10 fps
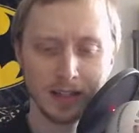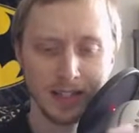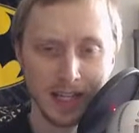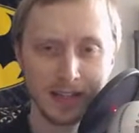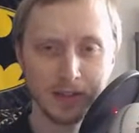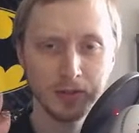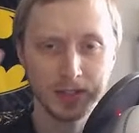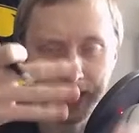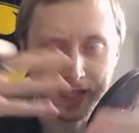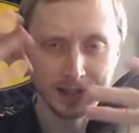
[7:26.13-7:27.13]
taking those
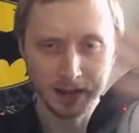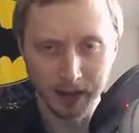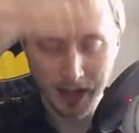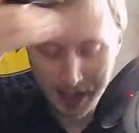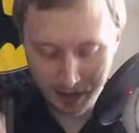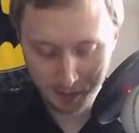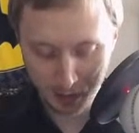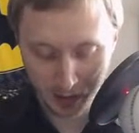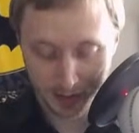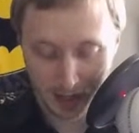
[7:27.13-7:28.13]
lengths and laying them
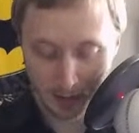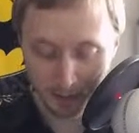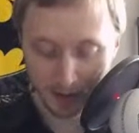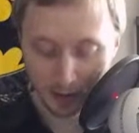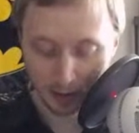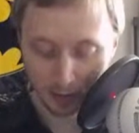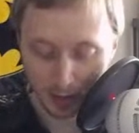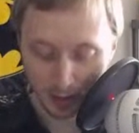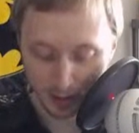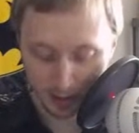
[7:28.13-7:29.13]
on top of each other,
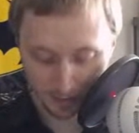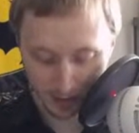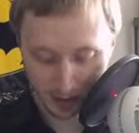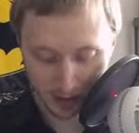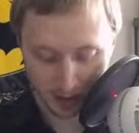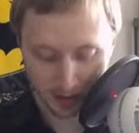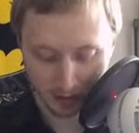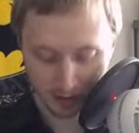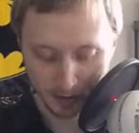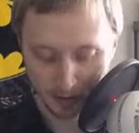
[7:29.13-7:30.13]
just as I've done here.